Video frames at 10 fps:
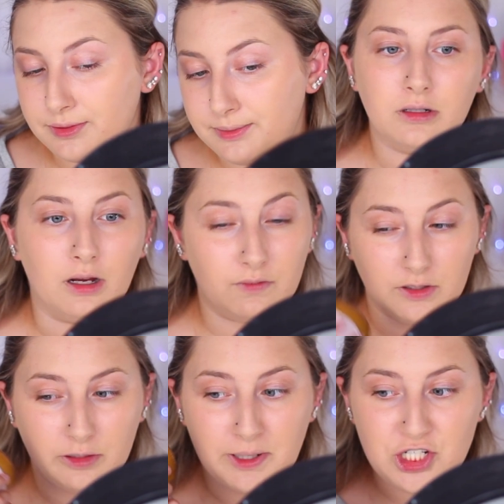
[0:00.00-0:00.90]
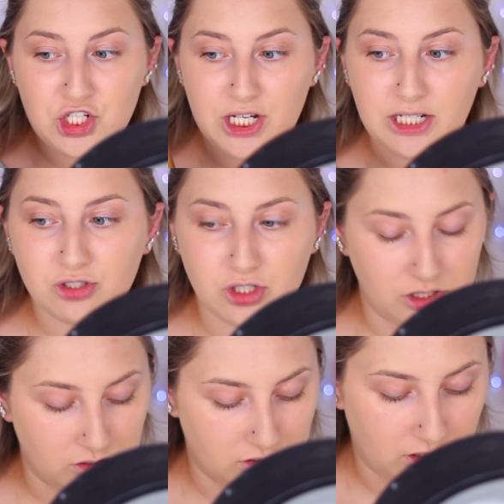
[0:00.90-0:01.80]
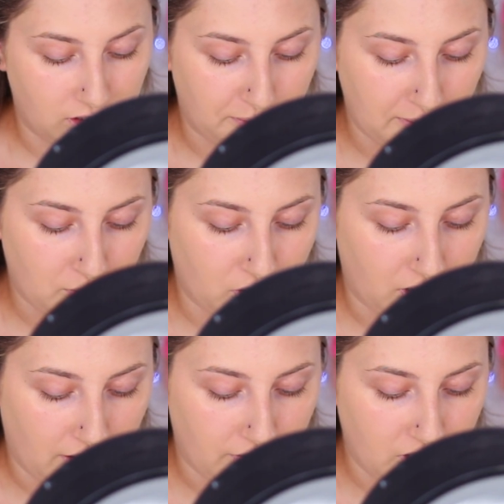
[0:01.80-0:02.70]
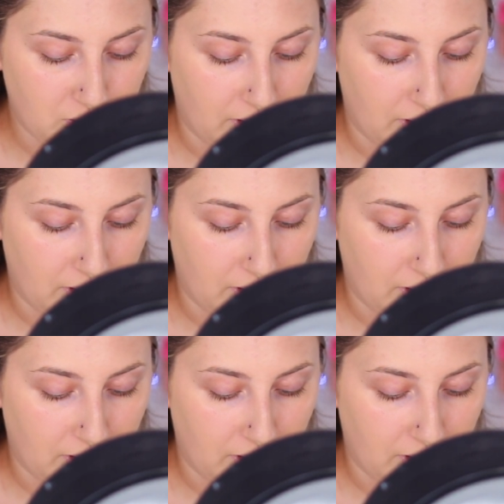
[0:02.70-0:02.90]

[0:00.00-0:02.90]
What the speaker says: I feel like my cheeks could use a little bit more coverage,